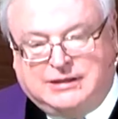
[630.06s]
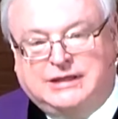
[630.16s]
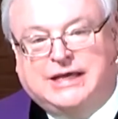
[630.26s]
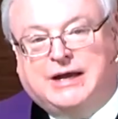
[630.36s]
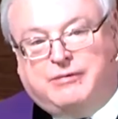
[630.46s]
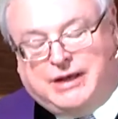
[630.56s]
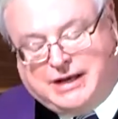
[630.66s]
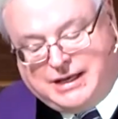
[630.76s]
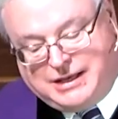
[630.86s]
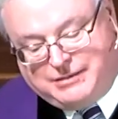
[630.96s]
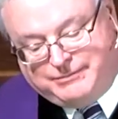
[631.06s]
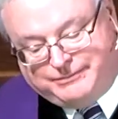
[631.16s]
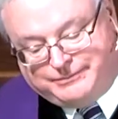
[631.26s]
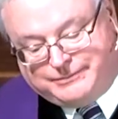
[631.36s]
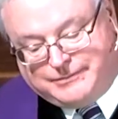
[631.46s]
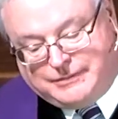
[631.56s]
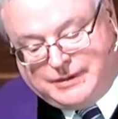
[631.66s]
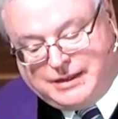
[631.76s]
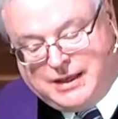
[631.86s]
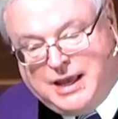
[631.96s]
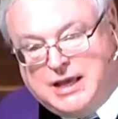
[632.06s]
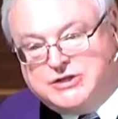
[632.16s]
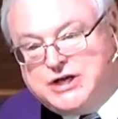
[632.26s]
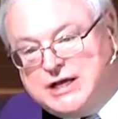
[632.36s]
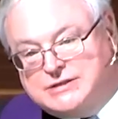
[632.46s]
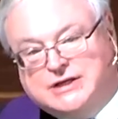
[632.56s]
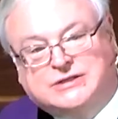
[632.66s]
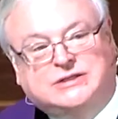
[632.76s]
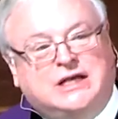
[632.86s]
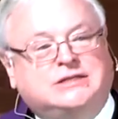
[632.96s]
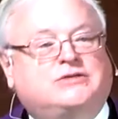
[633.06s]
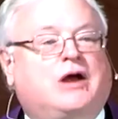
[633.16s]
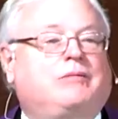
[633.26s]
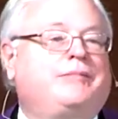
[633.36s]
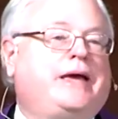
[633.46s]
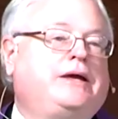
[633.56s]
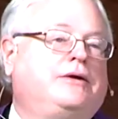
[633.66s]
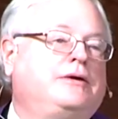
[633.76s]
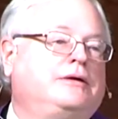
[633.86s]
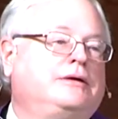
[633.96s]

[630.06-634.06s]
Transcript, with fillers: Get rid of him. Jesus is a troublemaker.